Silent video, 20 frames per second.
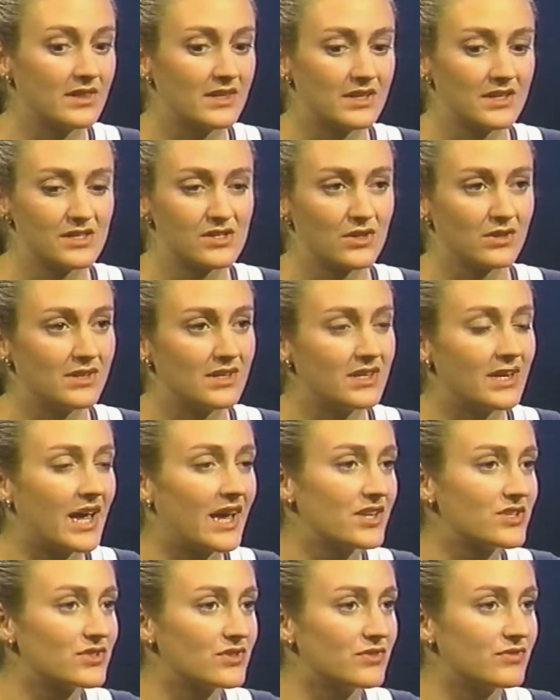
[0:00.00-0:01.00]
then it's only
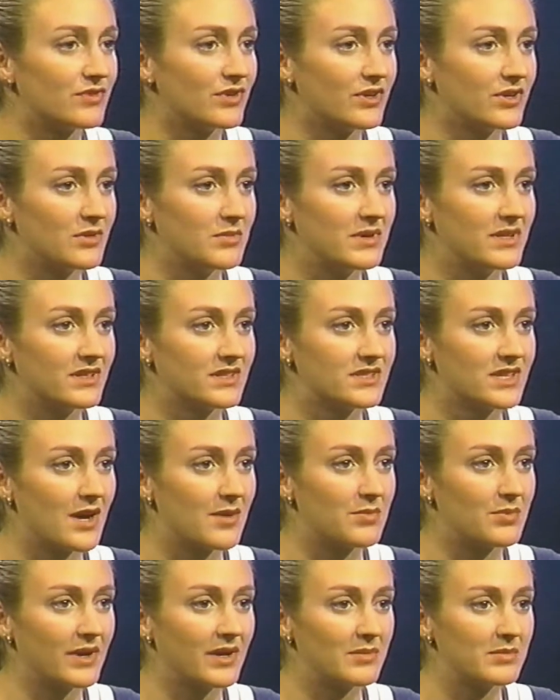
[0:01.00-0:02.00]
natural for her to be the
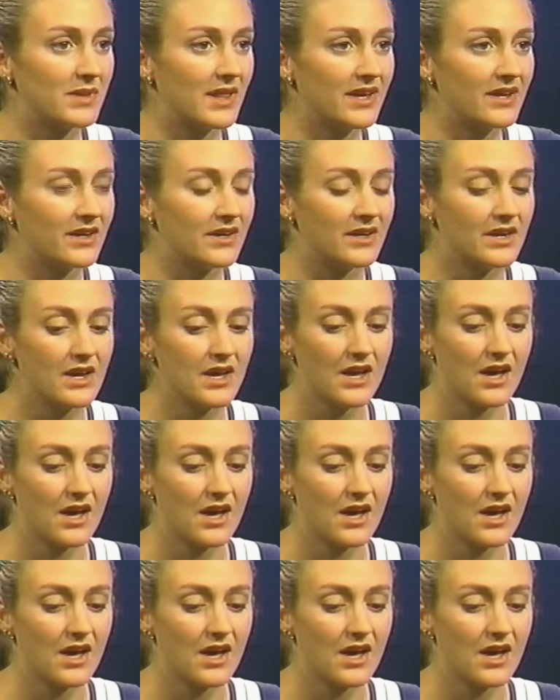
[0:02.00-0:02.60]
top-ranked player.